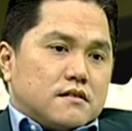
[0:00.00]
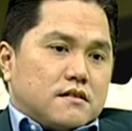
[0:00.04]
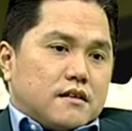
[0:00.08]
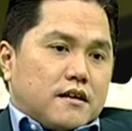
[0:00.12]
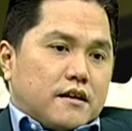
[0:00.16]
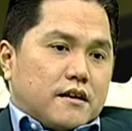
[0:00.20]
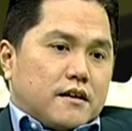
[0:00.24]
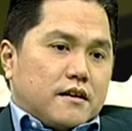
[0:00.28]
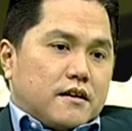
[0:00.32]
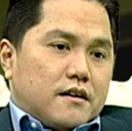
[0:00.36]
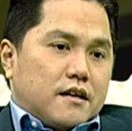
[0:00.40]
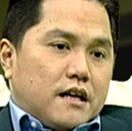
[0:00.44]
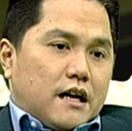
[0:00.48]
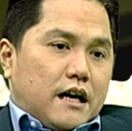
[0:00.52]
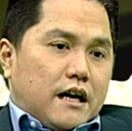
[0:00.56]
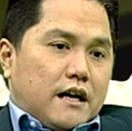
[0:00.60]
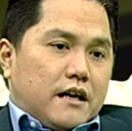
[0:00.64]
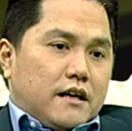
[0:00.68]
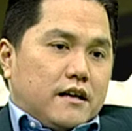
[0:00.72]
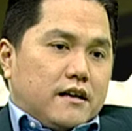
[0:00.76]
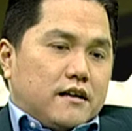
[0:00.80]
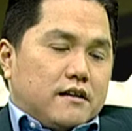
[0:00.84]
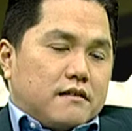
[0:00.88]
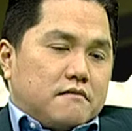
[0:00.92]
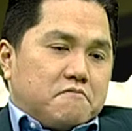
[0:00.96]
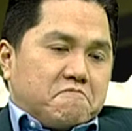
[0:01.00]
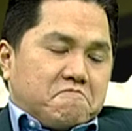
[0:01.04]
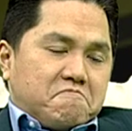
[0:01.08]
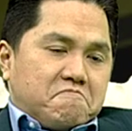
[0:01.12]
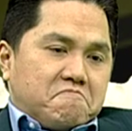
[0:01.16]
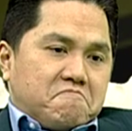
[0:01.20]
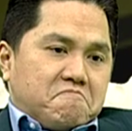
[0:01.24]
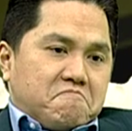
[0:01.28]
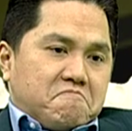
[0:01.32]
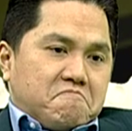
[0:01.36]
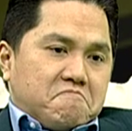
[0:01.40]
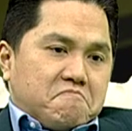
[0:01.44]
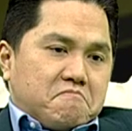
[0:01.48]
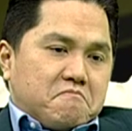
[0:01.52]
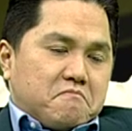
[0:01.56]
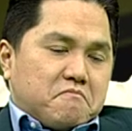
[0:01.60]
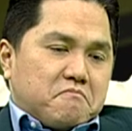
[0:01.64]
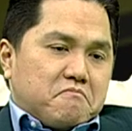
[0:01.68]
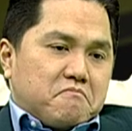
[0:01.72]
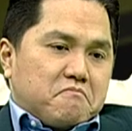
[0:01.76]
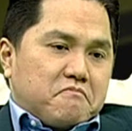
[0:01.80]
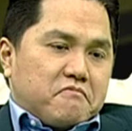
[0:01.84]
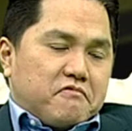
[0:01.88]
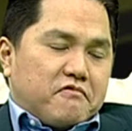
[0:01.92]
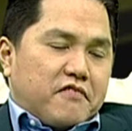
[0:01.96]
I
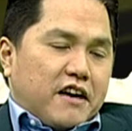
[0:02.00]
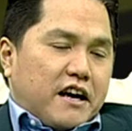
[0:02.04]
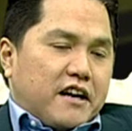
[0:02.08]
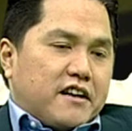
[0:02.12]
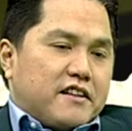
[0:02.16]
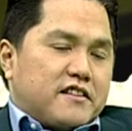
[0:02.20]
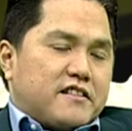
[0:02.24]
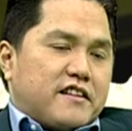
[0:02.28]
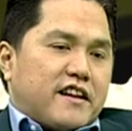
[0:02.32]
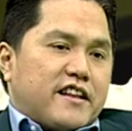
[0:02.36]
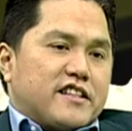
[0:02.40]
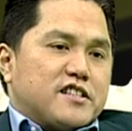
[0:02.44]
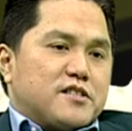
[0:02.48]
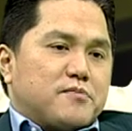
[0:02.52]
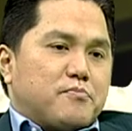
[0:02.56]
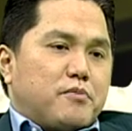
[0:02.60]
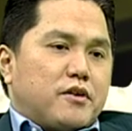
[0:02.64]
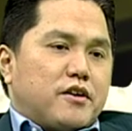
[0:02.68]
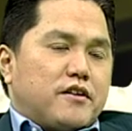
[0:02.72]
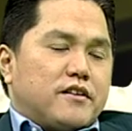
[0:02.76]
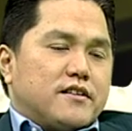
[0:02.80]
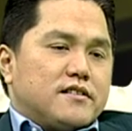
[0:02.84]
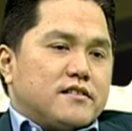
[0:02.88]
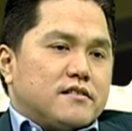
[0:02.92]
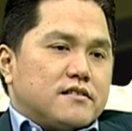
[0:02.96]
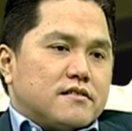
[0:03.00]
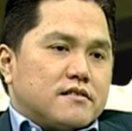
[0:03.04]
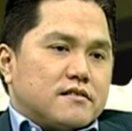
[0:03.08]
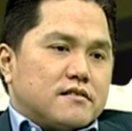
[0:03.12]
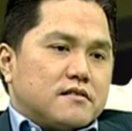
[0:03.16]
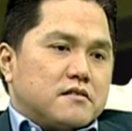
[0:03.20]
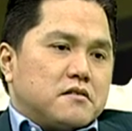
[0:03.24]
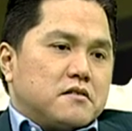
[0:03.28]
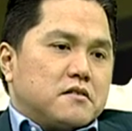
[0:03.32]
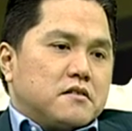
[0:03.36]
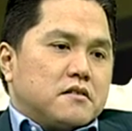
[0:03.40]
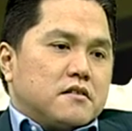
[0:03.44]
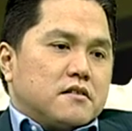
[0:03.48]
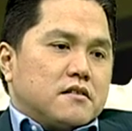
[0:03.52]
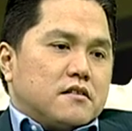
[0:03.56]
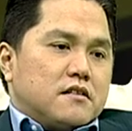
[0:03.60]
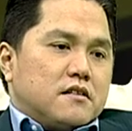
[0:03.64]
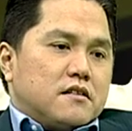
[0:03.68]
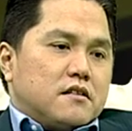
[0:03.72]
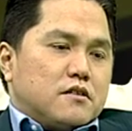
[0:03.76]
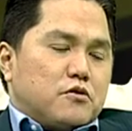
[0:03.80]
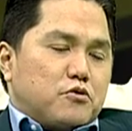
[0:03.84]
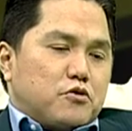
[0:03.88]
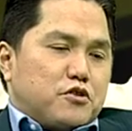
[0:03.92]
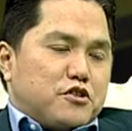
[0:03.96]
very transparent
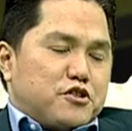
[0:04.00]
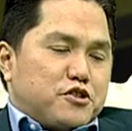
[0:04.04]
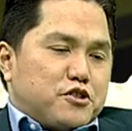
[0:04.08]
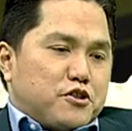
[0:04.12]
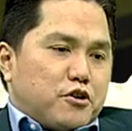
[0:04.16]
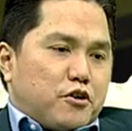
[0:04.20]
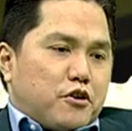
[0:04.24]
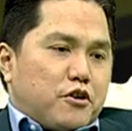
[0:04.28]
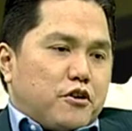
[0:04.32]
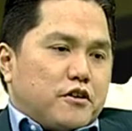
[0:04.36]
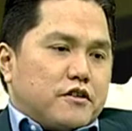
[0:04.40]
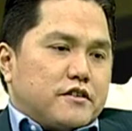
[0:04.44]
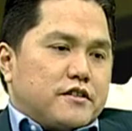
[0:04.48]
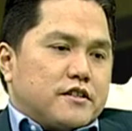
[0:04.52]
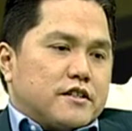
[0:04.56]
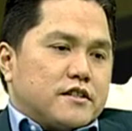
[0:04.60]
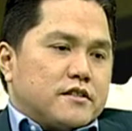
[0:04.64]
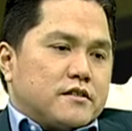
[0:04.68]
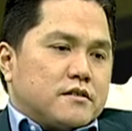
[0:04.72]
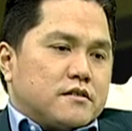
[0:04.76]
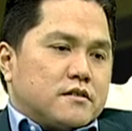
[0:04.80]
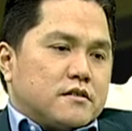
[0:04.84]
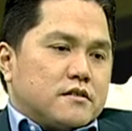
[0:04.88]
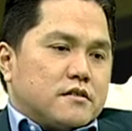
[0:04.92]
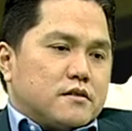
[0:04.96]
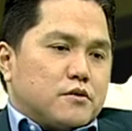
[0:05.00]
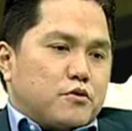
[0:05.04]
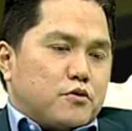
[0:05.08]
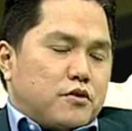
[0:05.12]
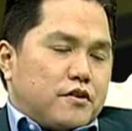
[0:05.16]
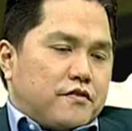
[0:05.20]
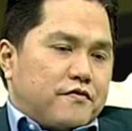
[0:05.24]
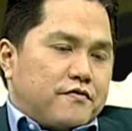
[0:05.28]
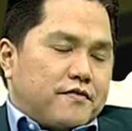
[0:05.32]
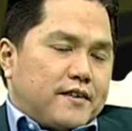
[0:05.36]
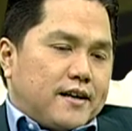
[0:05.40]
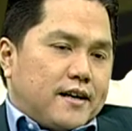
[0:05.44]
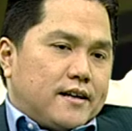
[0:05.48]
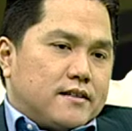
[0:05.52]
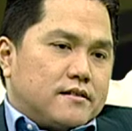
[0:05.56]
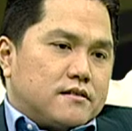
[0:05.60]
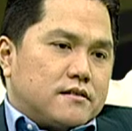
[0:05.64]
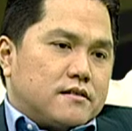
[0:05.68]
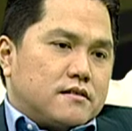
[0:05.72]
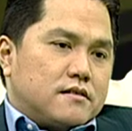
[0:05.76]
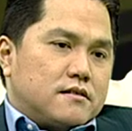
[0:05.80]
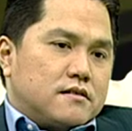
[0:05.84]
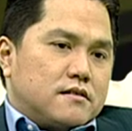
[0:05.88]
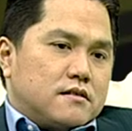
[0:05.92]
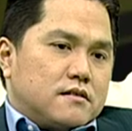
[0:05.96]
to the shareholders, to the
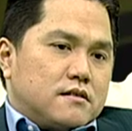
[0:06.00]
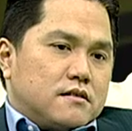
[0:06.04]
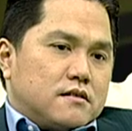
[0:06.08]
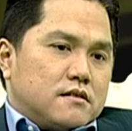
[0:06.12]
fans.